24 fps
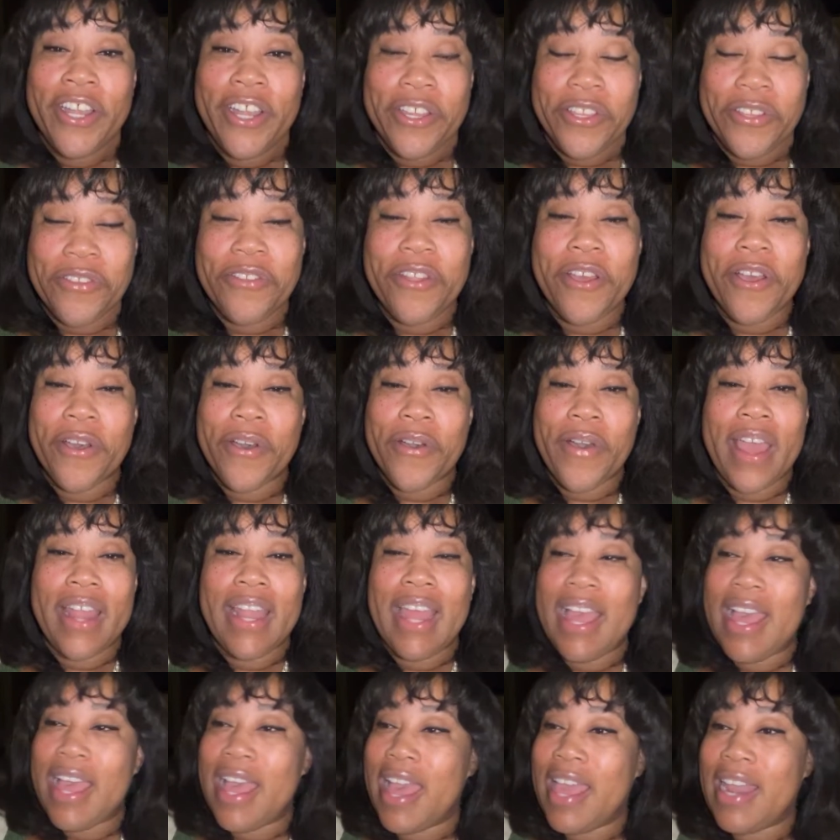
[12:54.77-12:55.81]
and
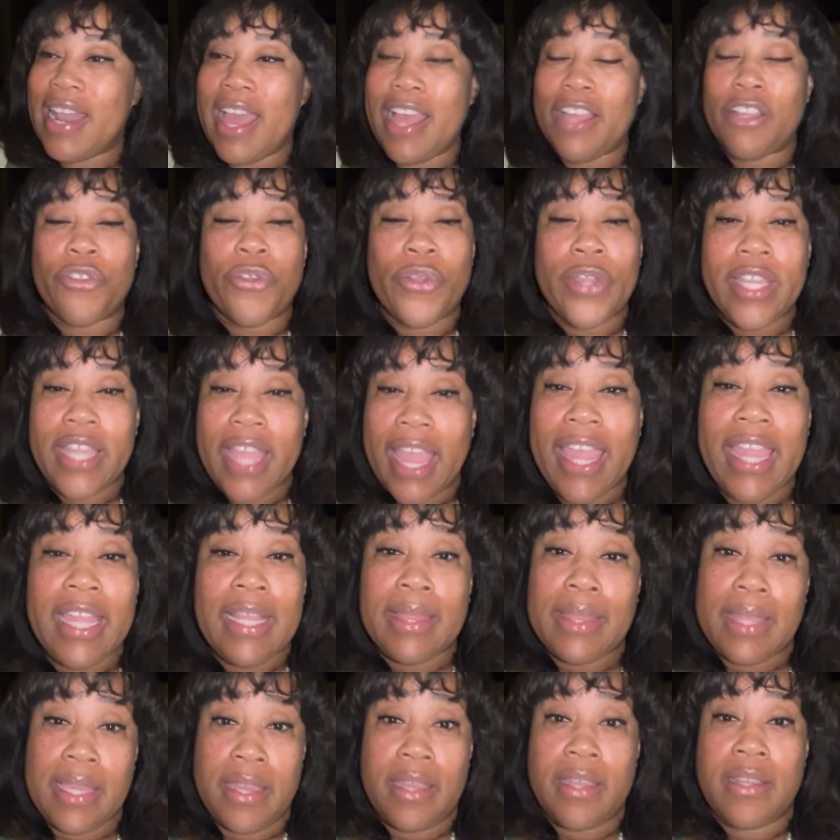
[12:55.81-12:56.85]
I create
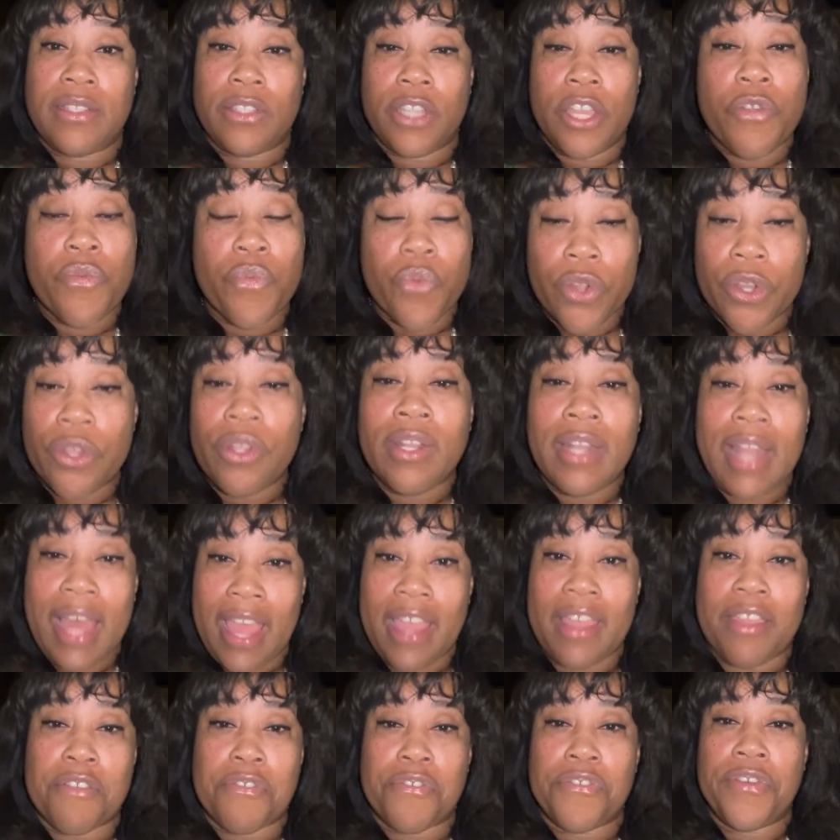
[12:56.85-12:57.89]
things in real
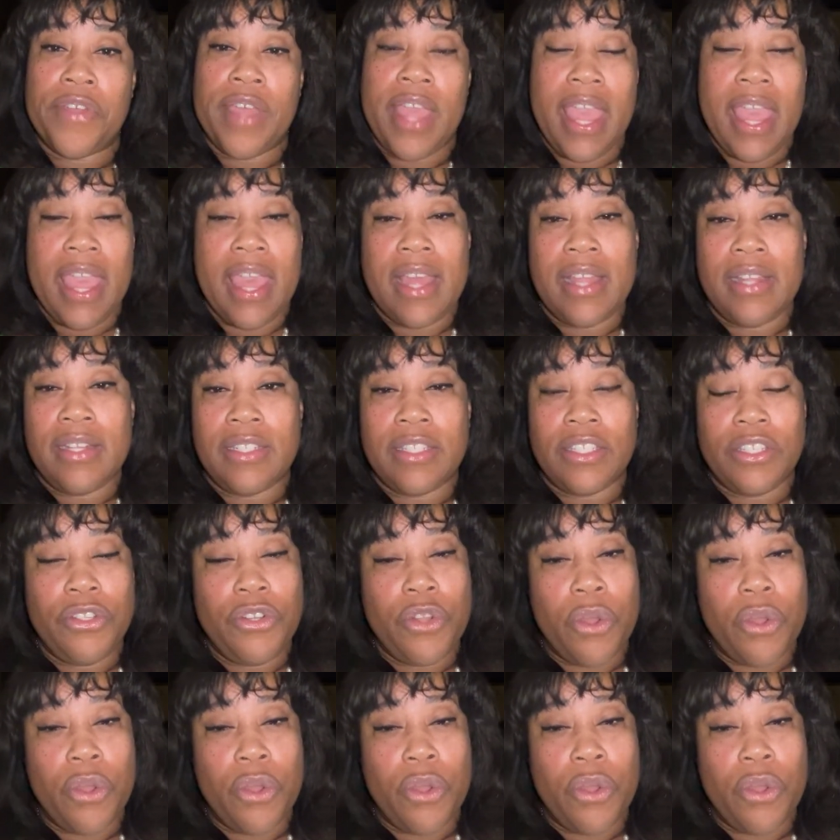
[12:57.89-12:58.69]
life and,